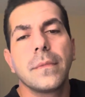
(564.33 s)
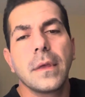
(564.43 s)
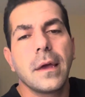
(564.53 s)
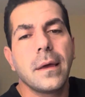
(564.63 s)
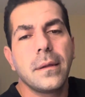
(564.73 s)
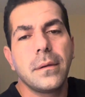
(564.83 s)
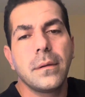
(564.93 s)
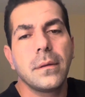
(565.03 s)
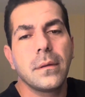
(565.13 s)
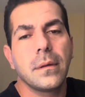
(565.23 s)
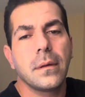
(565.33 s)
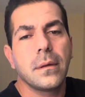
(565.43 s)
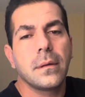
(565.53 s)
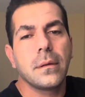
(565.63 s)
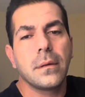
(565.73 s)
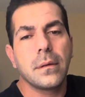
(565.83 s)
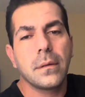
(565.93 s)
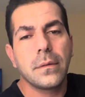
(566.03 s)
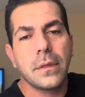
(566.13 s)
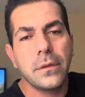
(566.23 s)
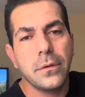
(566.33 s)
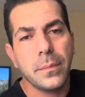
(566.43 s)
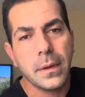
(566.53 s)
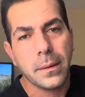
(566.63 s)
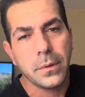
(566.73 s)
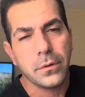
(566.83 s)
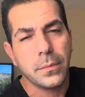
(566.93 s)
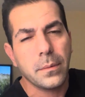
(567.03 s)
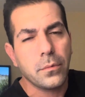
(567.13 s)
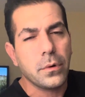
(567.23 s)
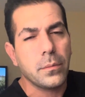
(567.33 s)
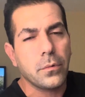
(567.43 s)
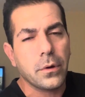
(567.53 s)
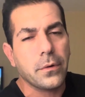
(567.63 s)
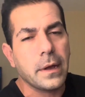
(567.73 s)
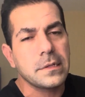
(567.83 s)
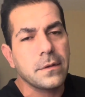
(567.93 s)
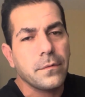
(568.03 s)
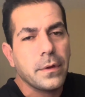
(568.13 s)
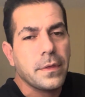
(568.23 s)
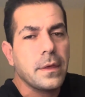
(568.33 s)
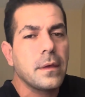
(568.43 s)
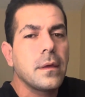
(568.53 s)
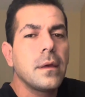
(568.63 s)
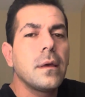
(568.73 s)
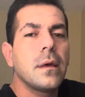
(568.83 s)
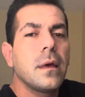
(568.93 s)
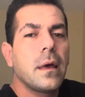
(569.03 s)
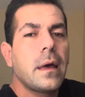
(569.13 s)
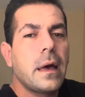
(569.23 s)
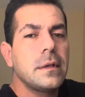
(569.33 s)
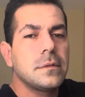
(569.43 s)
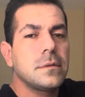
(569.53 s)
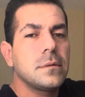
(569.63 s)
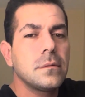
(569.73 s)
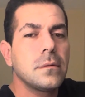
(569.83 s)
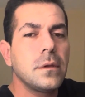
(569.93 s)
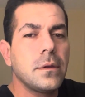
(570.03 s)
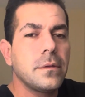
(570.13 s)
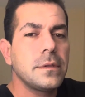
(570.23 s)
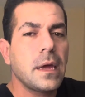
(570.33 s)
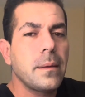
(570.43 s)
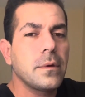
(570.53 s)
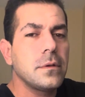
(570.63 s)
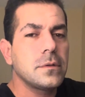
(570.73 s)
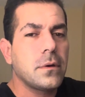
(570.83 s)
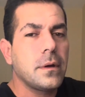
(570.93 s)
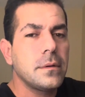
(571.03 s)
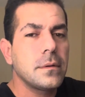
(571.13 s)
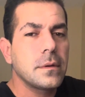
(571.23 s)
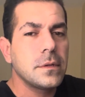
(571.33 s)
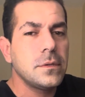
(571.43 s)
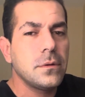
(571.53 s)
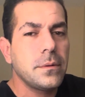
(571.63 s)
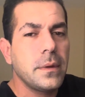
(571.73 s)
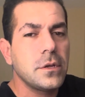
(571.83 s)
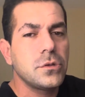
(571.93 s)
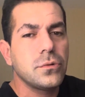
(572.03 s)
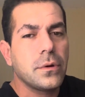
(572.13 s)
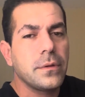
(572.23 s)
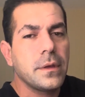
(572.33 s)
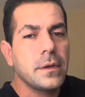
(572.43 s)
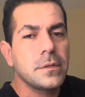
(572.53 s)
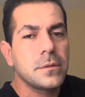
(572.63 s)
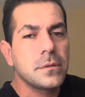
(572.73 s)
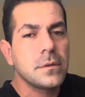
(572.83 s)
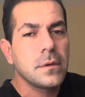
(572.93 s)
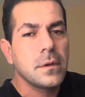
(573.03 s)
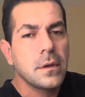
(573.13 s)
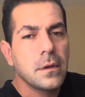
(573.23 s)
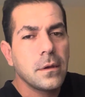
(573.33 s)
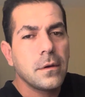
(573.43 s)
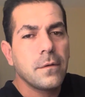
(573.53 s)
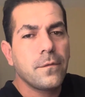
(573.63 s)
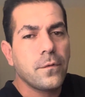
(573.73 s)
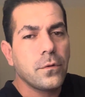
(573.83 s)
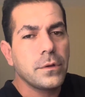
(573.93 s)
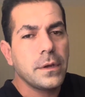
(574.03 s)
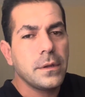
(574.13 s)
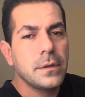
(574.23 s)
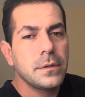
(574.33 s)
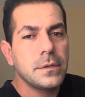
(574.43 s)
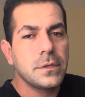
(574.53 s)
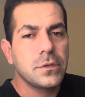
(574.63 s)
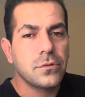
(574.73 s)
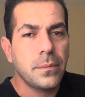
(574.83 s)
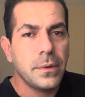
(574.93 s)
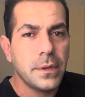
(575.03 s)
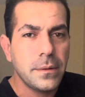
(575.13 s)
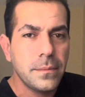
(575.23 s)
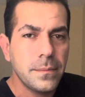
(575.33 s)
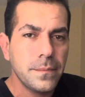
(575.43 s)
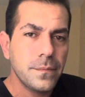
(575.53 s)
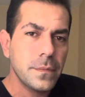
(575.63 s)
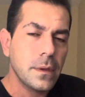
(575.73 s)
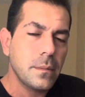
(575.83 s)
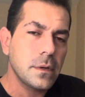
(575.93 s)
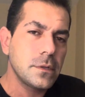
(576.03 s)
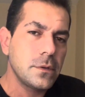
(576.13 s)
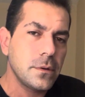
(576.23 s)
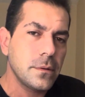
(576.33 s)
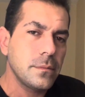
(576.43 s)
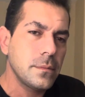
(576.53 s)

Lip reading: And then you become a little bit more and more aggressive with it as, you know, the time goes on, because you want to make sure that it's fully distributed amongst your